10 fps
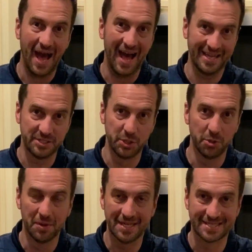I
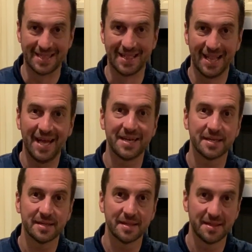do is let
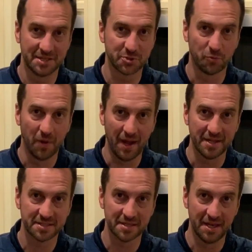this rest.